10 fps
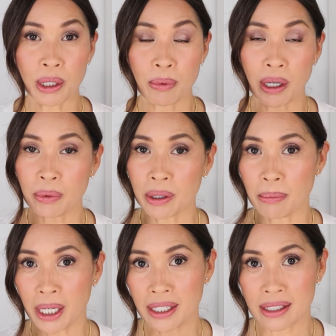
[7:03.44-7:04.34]
really well with
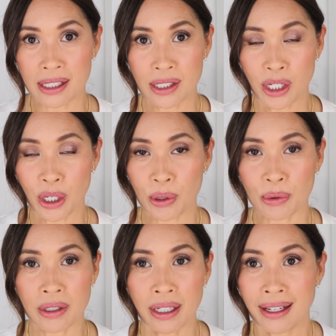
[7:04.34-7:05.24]
my skin
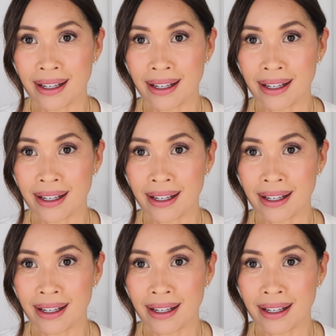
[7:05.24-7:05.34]
tone